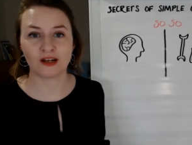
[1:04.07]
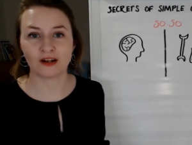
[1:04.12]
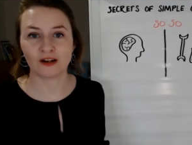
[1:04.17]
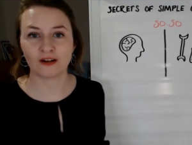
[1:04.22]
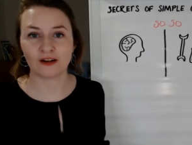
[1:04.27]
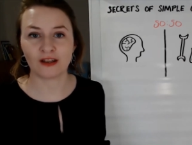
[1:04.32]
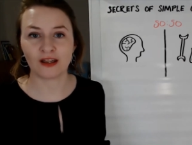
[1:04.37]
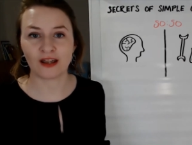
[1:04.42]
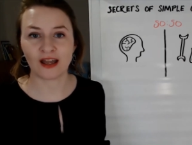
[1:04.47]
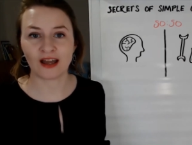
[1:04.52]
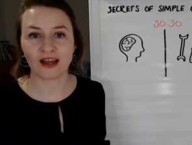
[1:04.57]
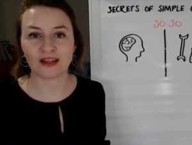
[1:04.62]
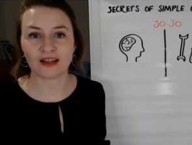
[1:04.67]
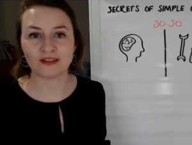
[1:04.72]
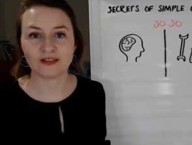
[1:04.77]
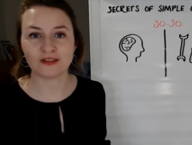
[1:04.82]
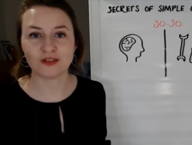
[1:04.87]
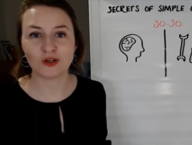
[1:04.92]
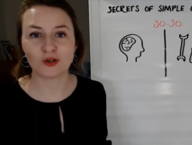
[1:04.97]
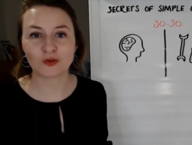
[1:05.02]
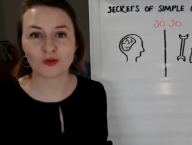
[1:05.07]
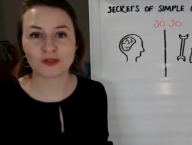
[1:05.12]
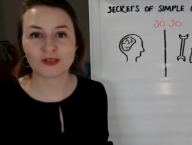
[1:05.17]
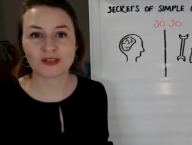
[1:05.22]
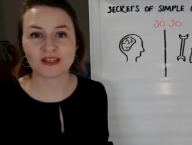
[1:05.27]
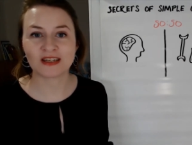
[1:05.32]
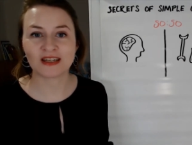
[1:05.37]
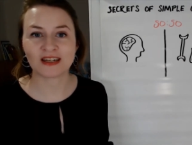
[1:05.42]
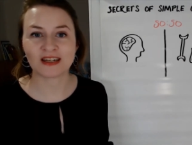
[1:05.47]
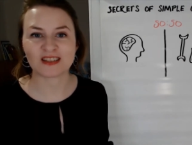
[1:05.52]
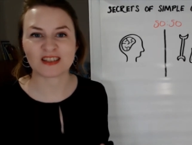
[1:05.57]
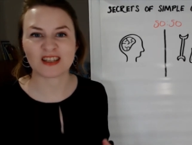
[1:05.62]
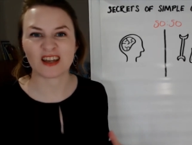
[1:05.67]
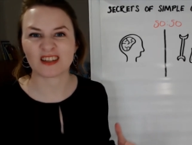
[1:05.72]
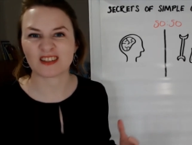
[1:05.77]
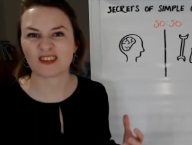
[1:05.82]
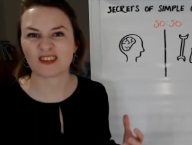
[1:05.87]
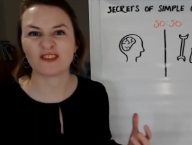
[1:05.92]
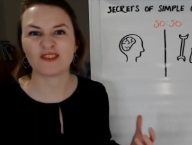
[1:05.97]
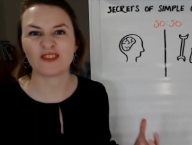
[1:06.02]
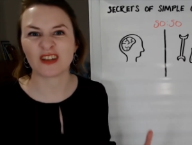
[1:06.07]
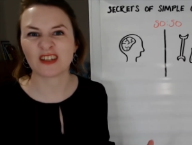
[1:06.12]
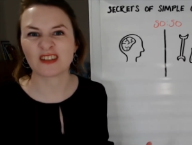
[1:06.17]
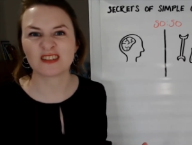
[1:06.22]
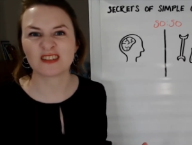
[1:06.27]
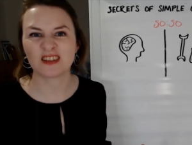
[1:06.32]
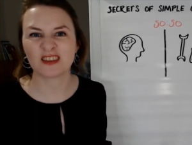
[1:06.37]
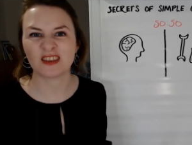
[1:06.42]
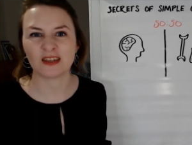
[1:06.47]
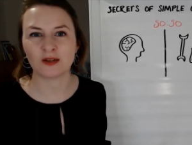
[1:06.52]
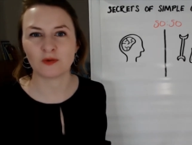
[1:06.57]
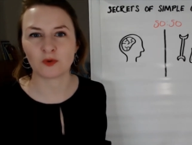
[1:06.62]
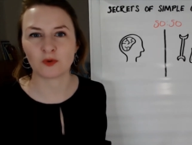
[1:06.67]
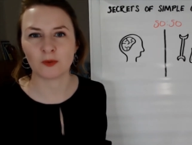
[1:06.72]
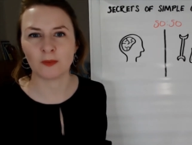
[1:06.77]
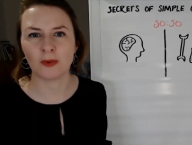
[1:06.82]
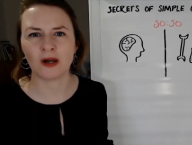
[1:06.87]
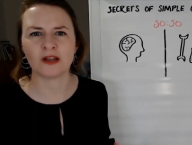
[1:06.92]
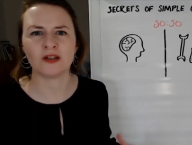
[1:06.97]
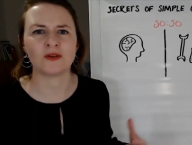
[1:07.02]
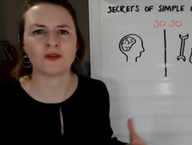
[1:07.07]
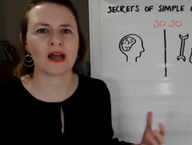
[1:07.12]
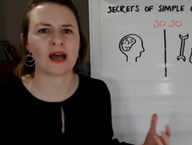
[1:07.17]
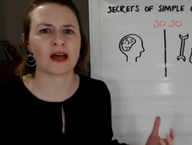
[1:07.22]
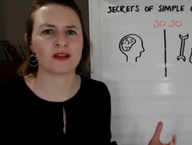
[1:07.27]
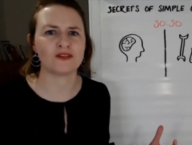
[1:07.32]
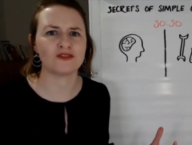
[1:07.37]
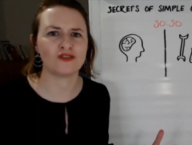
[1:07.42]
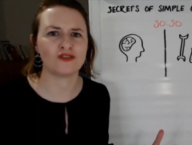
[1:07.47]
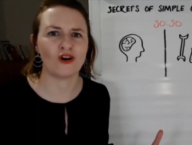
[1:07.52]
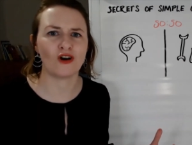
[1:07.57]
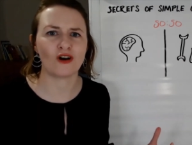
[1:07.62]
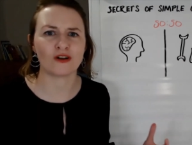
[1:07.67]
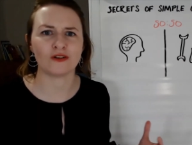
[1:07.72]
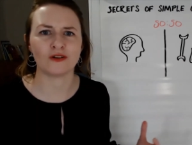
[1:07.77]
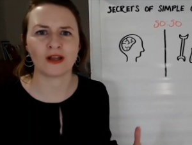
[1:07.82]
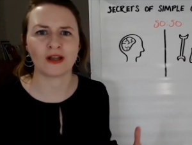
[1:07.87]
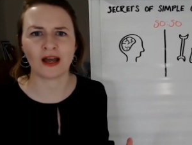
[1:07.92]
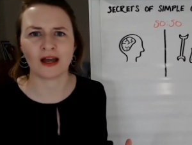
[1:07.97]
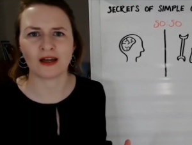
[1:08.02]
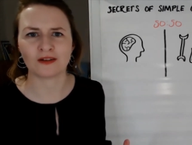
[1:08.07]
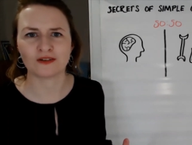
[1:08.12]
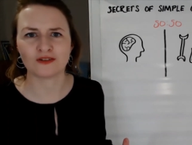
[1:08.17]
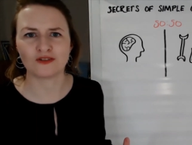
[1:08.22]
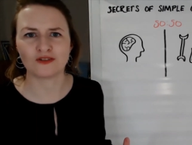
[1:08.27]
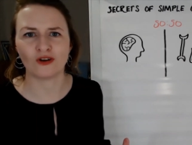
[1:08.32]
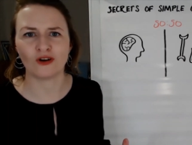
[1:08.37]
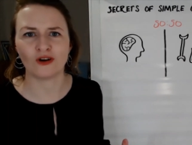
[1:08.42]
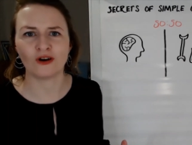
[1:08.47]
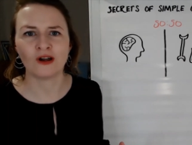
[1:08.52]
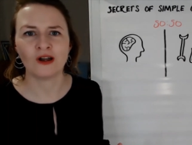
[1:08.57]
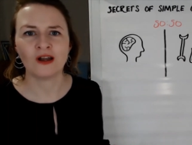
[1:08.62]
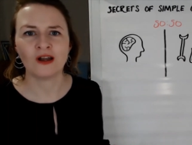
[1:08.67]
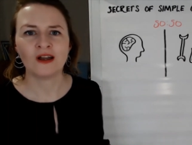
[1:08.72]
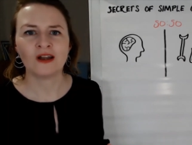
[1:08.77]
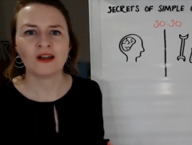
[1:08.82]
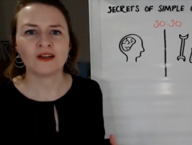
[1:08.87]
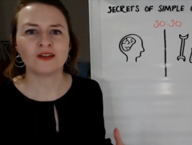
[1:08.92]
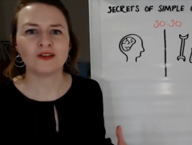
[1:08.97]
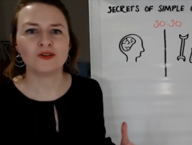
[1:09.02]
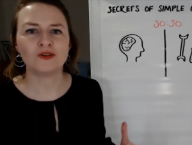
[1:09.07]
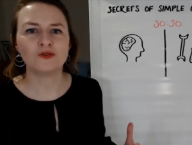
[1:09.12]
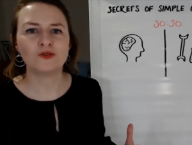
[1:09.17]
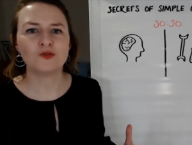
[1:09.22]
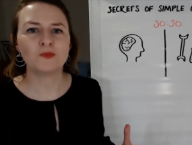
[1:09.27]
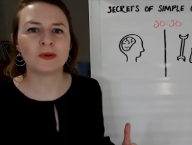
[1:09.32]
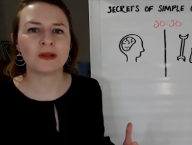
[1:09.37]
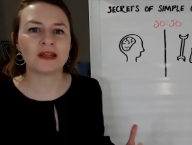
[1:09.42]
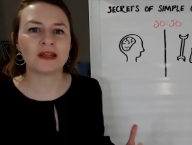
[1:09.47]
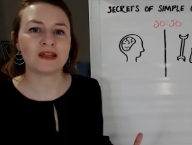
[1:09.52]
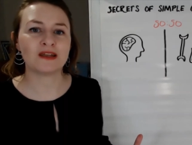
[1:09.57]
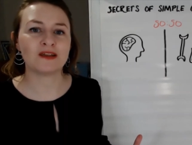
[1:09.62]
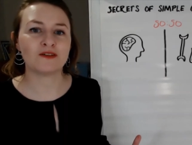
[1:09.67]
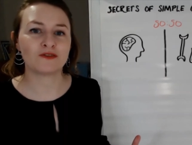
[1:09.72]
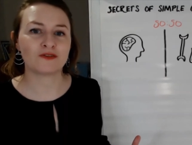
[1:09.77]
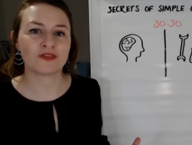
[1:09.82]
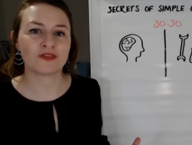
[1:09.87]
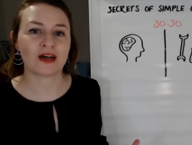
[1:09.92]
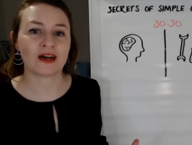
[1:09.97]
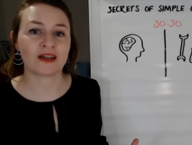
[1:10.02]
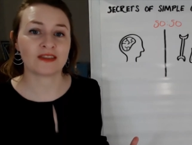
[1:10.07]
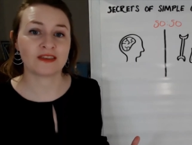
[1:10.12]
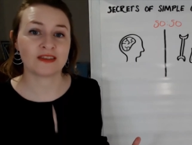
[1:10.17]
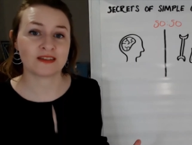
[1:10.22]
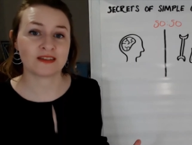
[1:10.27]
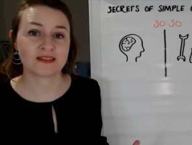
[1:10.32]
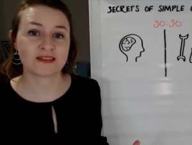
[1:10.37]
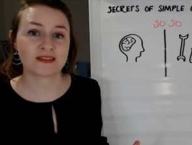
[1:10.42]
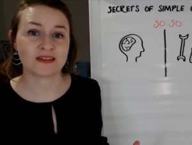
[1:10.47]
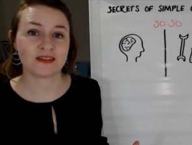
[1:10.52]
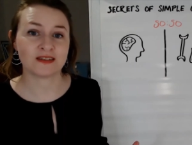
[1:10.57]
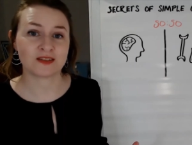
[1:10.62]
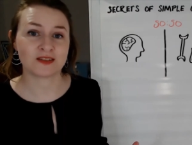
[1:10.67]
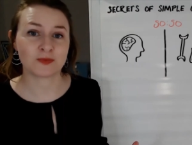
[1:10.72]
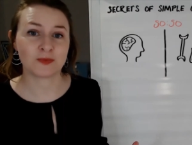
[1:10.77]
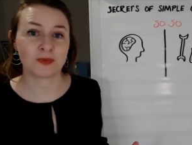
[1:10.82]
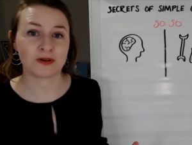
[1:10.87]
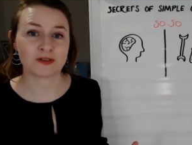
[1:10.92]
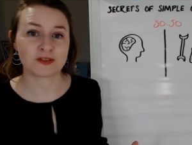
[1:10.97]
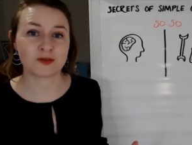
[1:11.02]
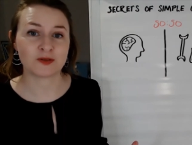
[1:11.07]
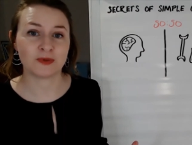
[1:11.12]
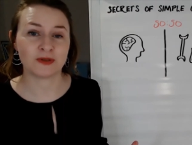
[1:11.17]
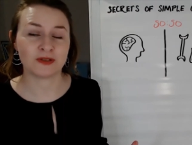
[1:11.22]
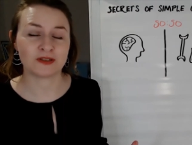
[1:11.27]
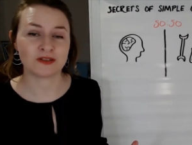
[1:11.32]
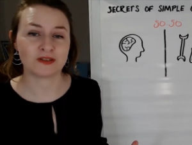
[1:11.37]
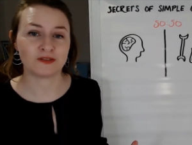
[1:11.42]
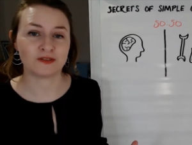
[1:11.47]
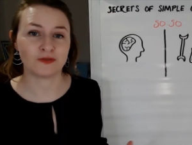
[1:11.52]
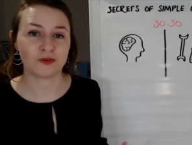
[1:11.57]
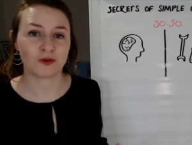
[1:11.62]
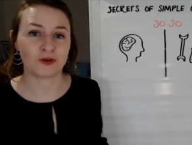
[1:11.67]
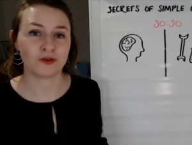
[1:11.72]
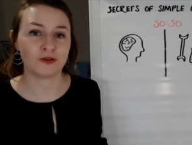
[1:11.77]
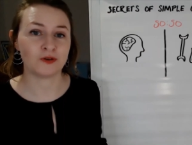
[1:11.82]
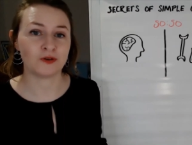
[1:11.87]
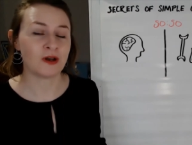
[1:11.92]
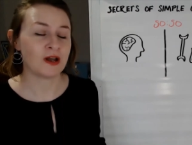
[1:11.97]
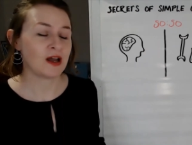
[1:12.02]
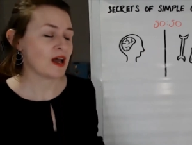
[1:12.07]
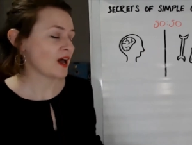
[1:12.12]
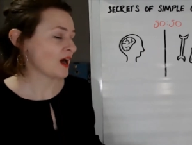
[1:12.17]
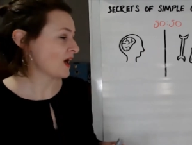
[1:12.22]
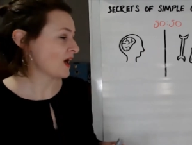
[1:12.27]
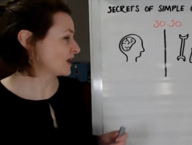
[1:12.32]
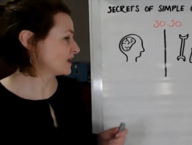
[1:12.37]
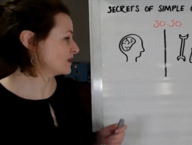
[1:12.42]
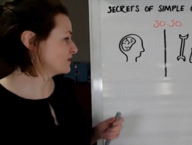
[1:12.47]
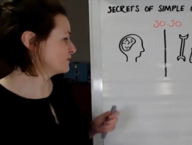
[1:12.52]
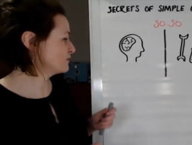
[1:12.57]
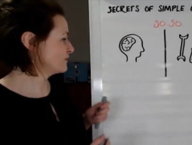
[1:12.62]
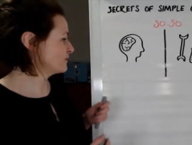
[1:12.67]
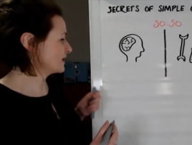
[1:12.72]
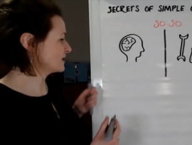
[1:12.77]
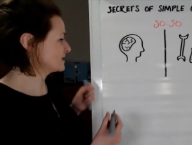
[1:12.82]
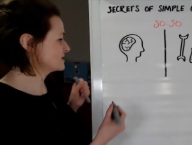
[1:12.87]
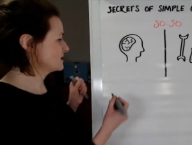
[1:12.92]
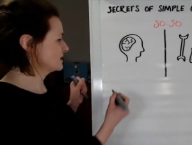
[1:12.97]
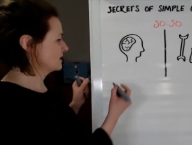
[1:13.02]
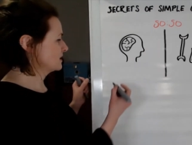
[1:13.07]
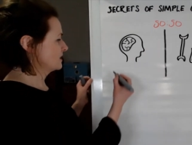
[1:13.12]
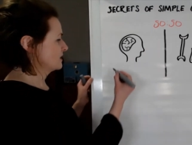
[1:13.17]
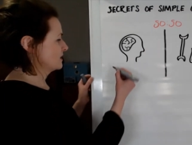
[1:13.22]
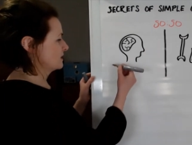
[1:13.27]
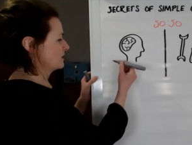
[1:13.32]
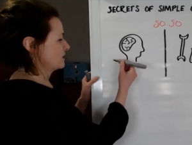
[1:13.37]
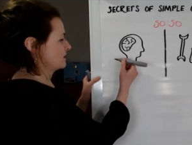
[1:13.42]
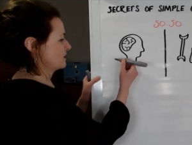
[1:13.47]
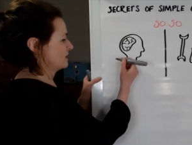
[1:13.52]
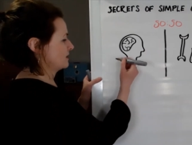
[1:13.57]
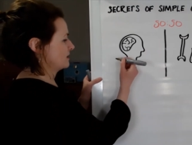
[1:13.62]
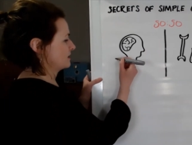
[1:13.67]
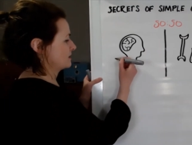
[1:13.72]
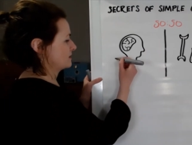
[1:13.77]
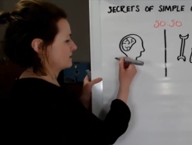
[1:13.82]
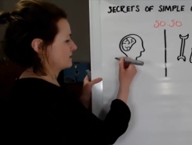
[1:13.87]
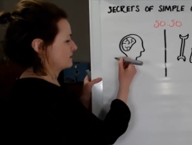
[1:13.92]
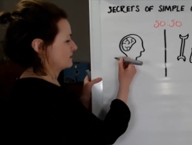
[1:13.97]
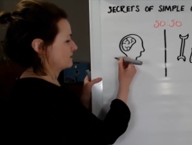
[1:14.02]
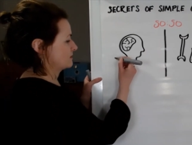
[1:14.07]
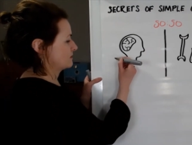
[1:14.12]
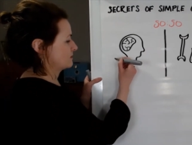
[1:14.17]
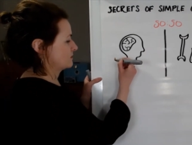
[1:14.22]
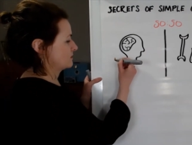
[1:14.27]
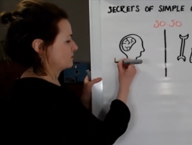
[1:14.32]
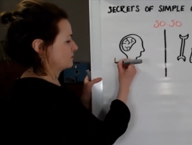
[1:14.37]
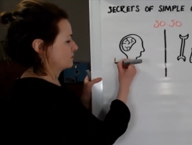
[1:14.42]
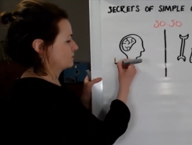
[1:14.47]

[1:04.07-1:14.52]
learning and you don't see it as a fixed thing whereby you can draw or you can't draw. You believe that this is a possibility for you. And in fact, the